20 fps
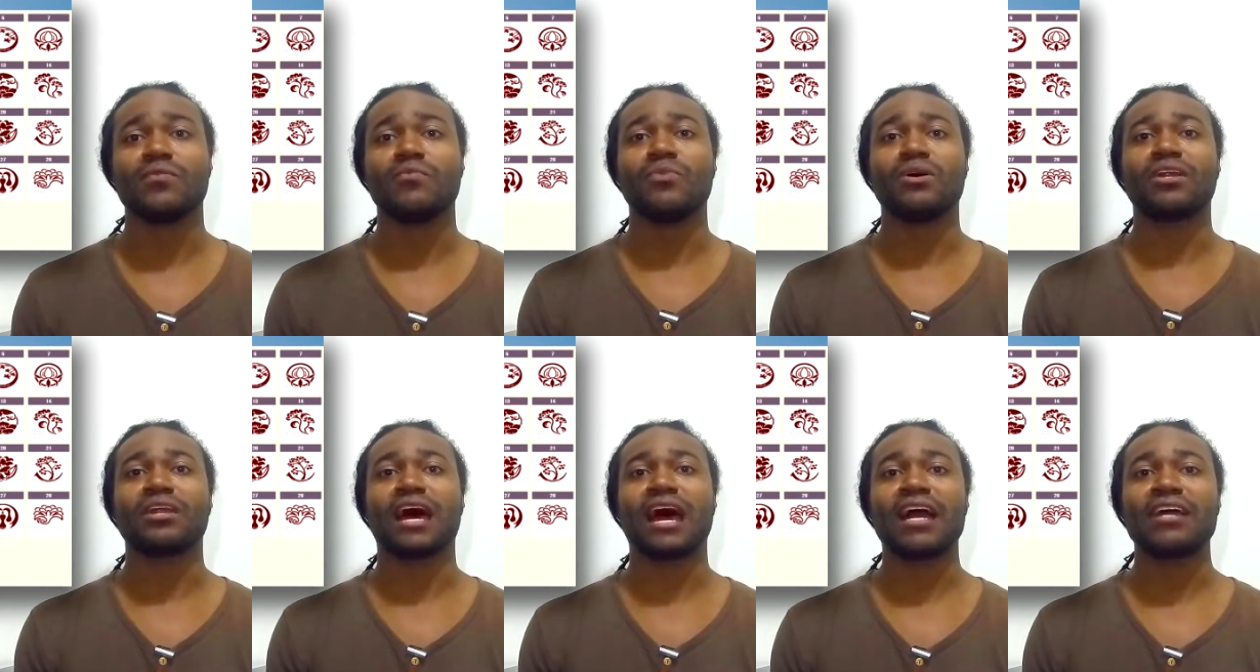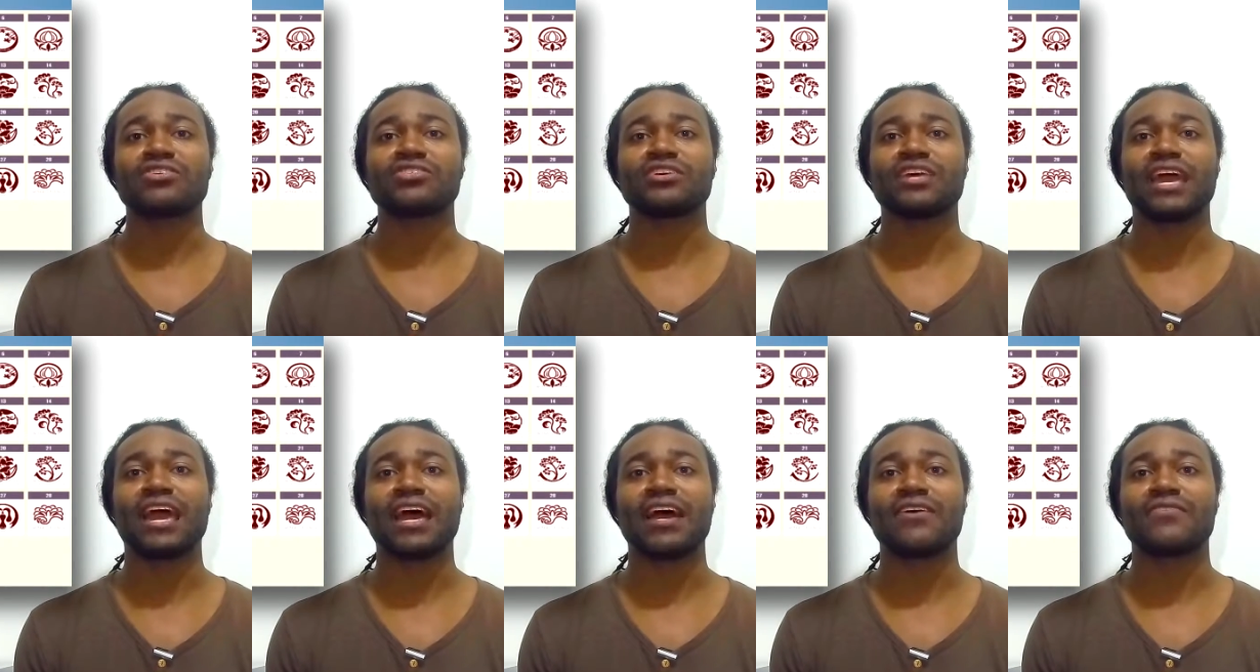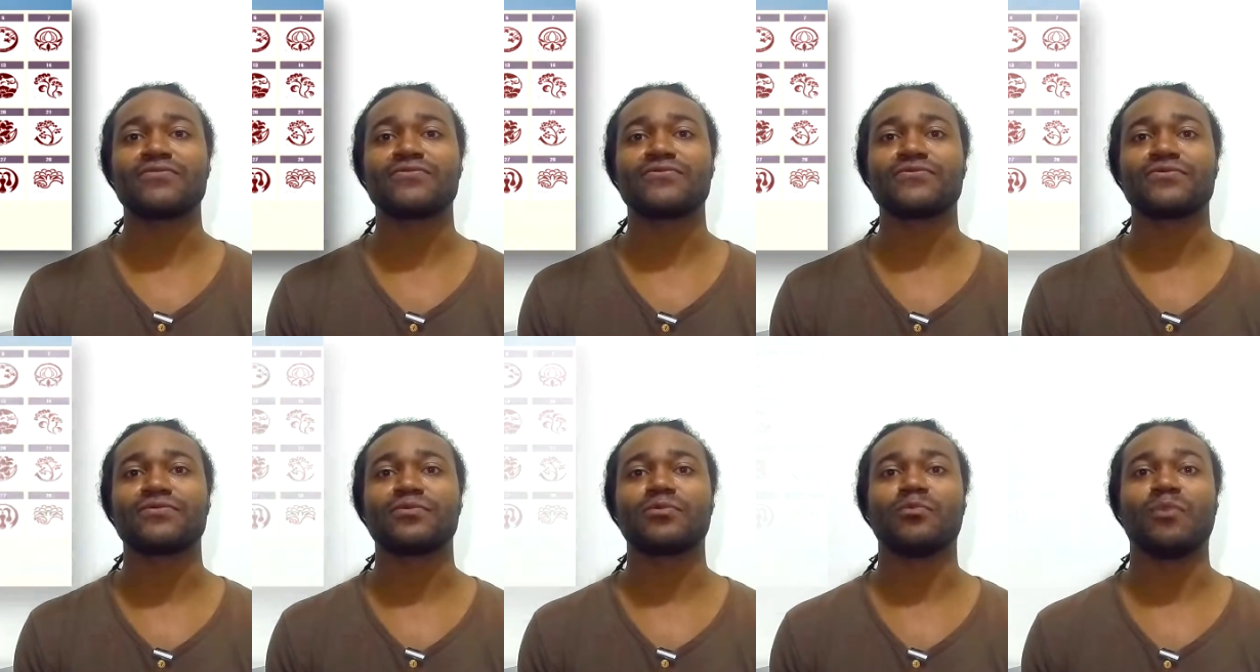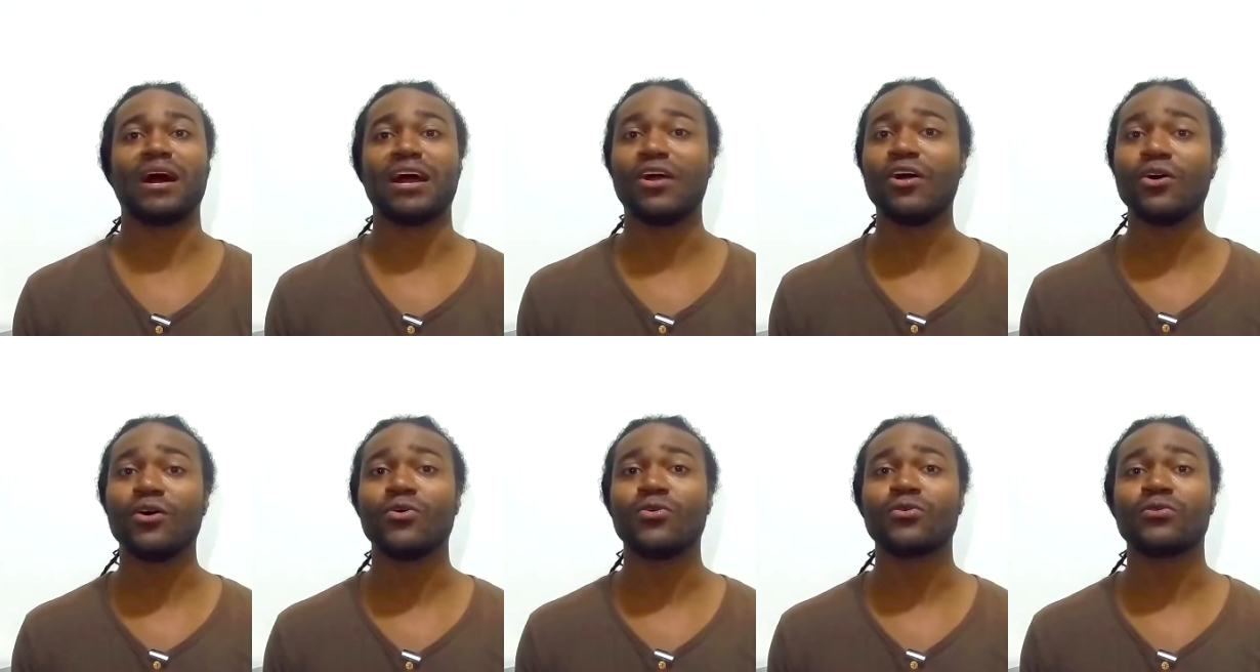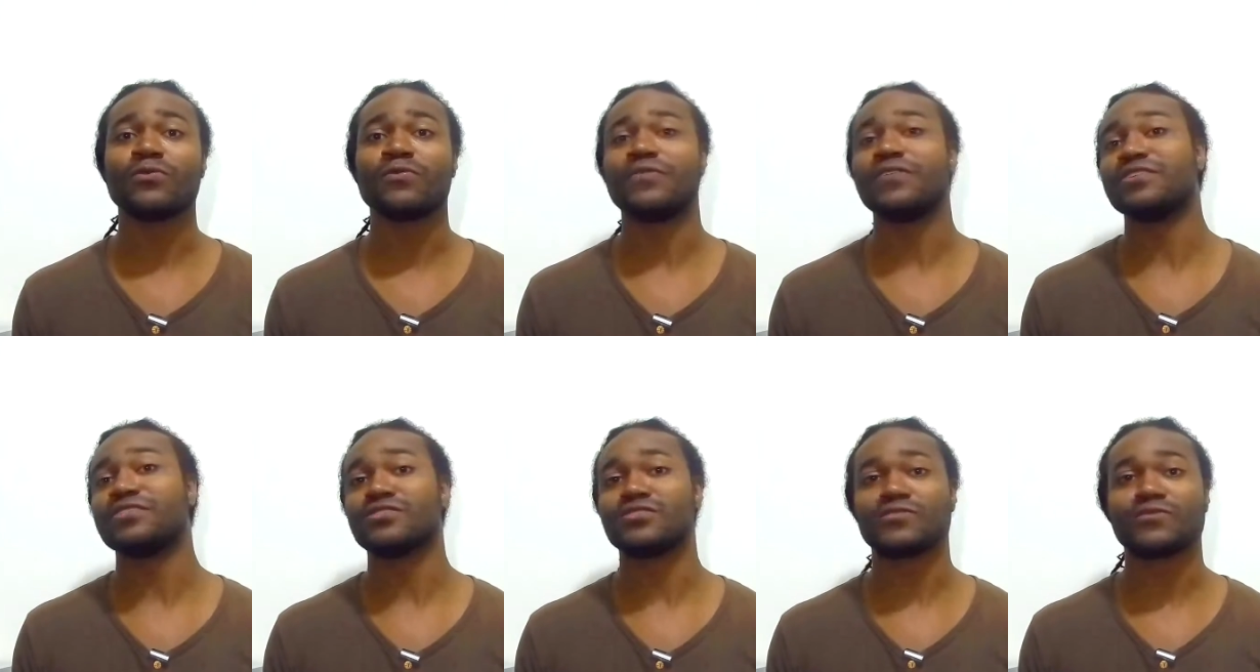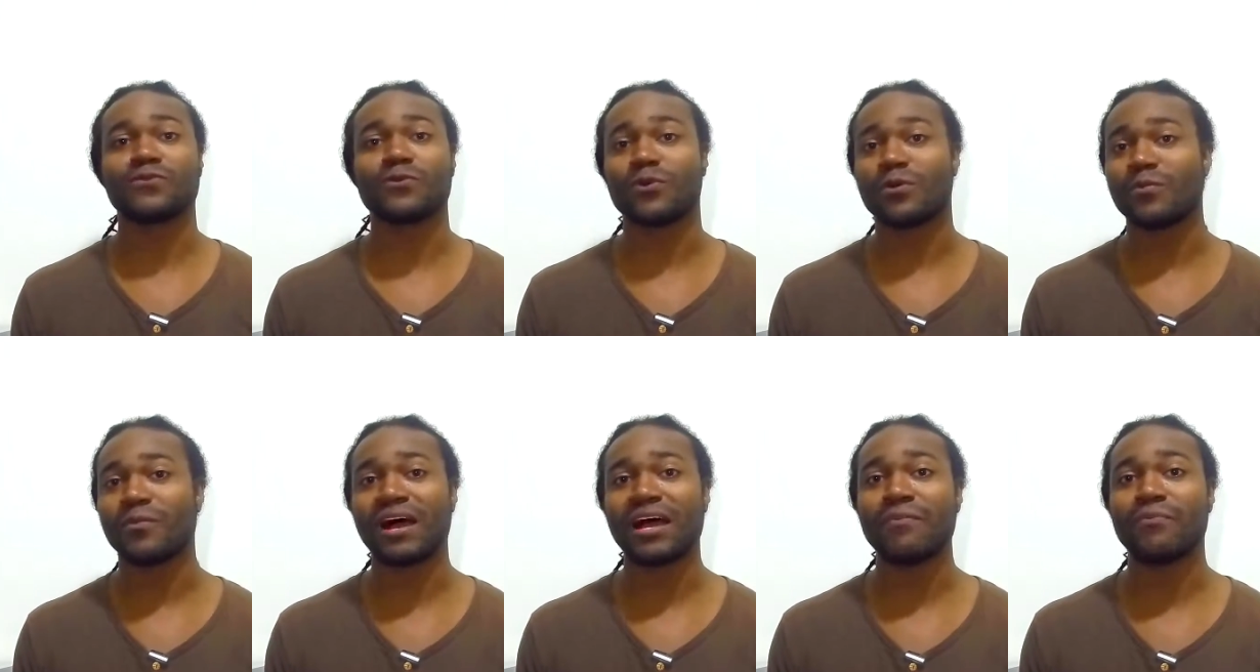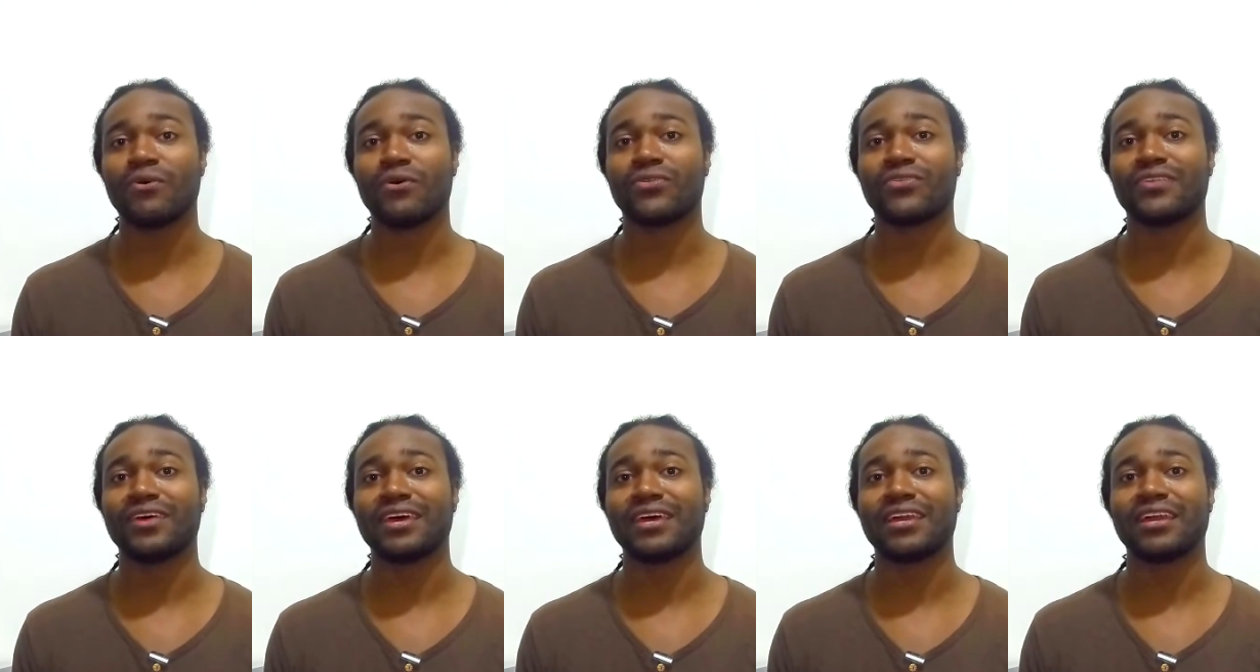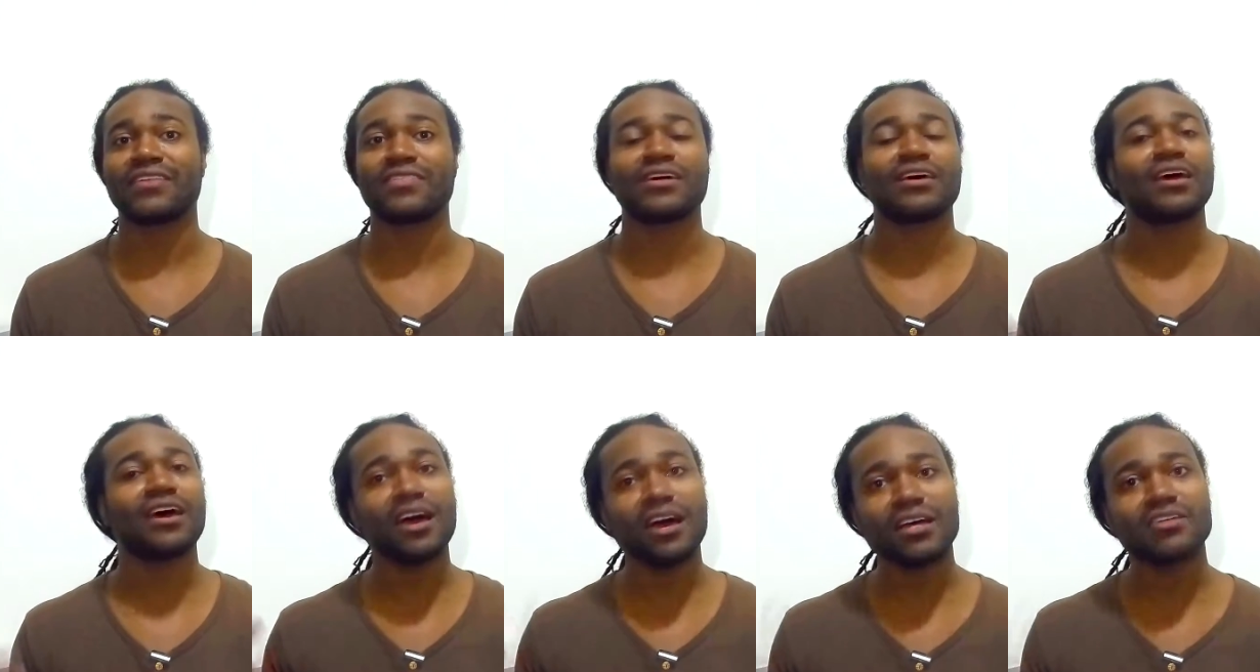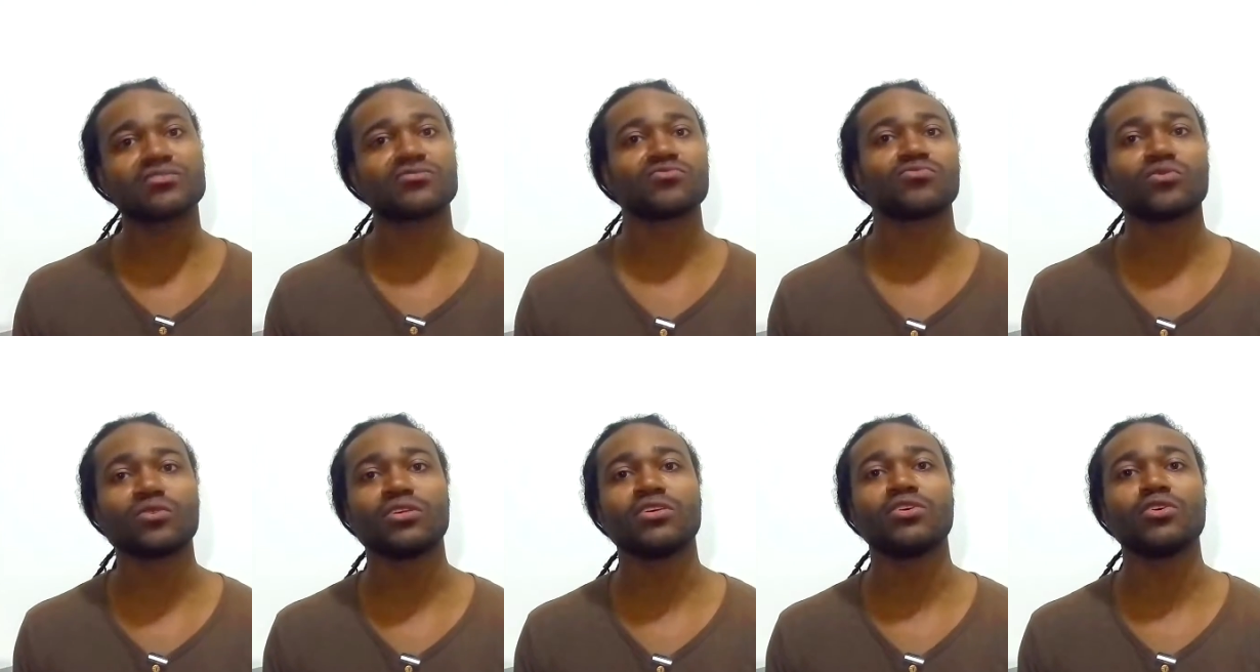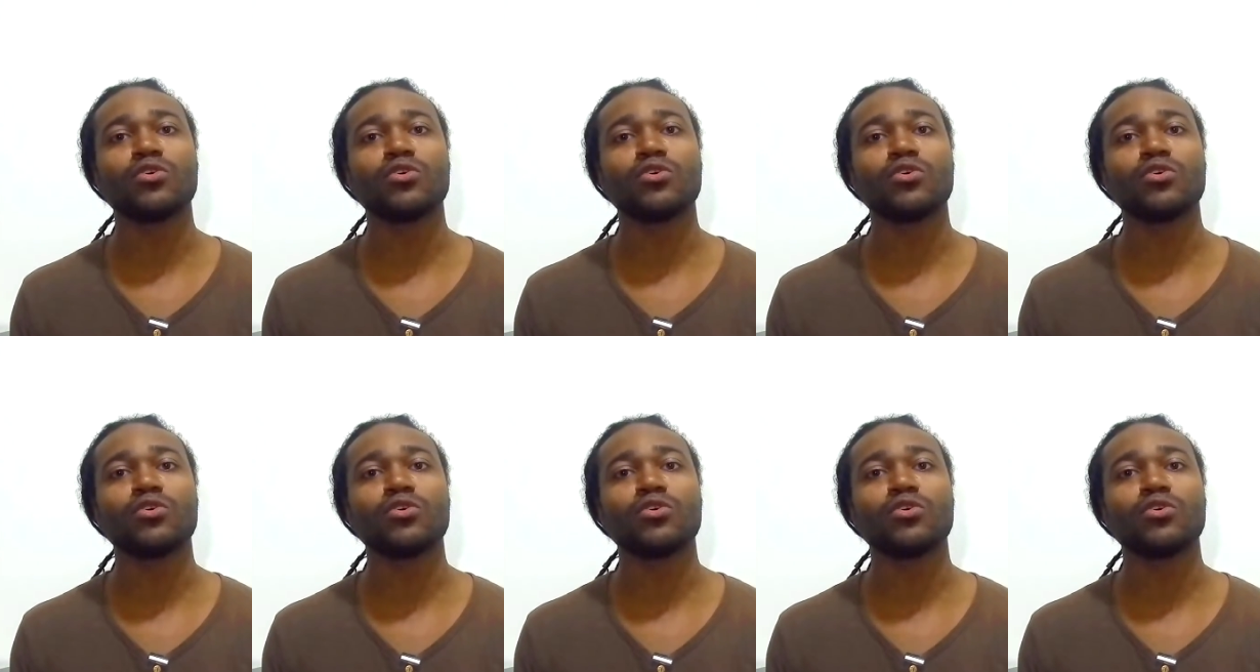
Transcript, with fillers: But I actually have my own, this is for my birthday, and I thought, ah, it's really